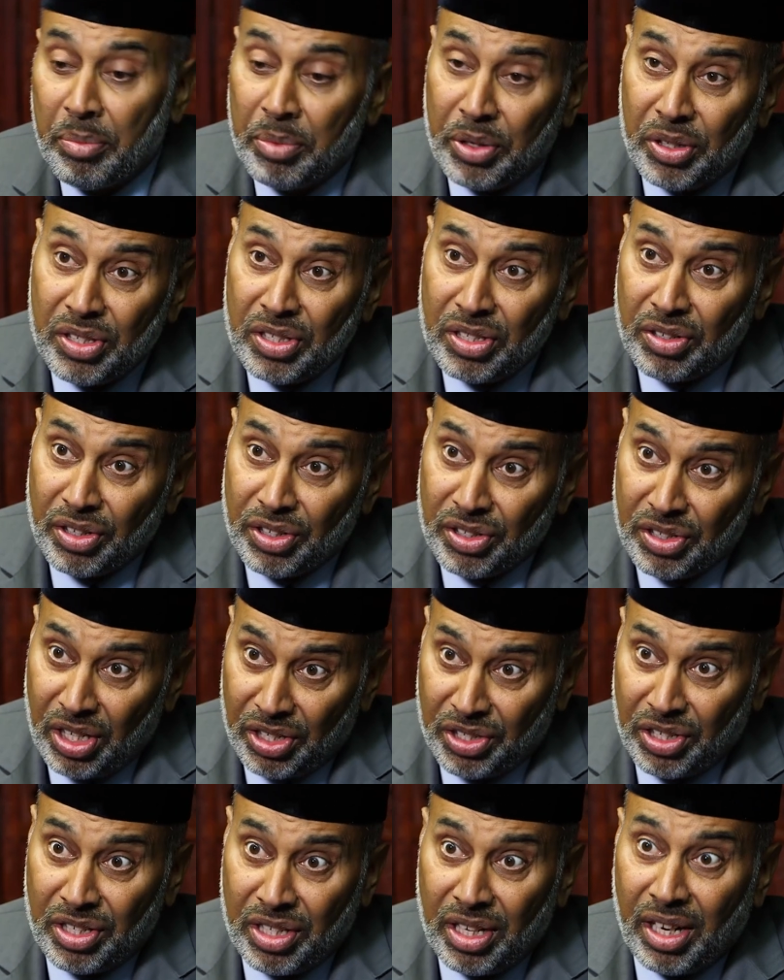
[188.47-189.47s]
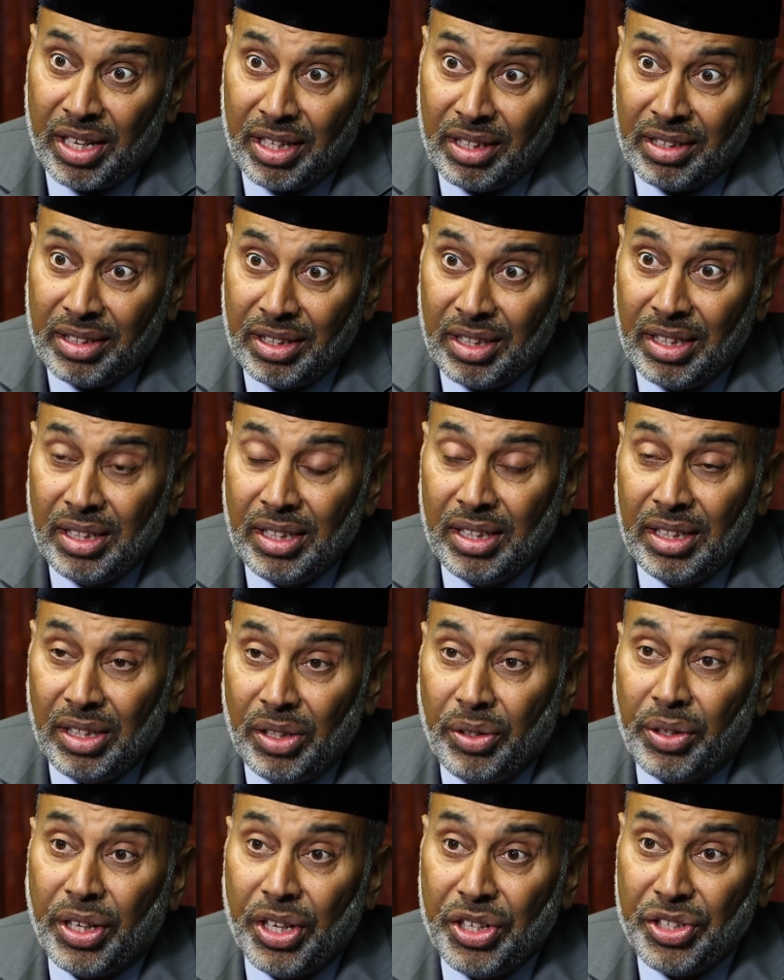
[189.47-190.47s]
And because it's got such a tight
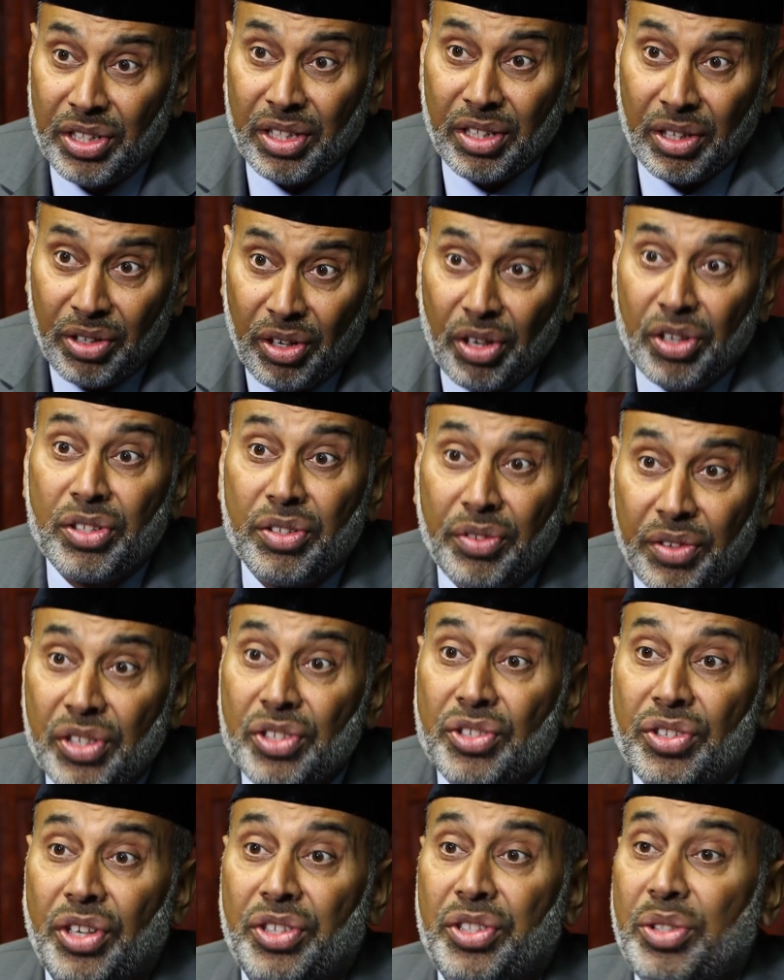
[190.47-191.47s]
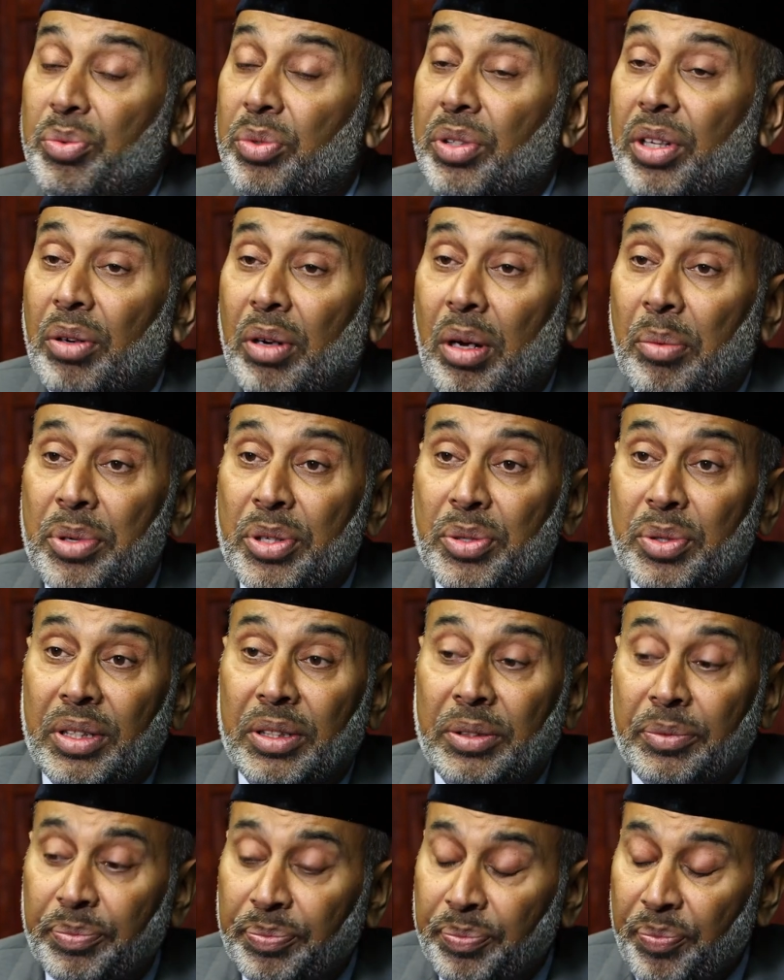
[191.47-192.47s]
location, the cost of construction will go up as
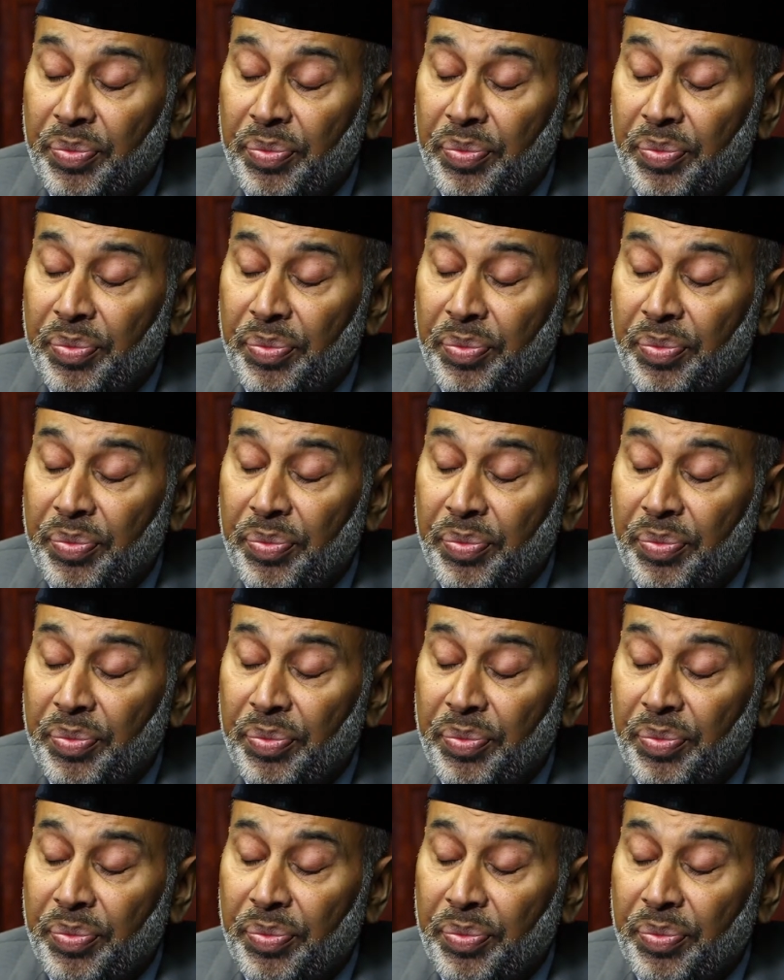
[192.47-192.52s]
well.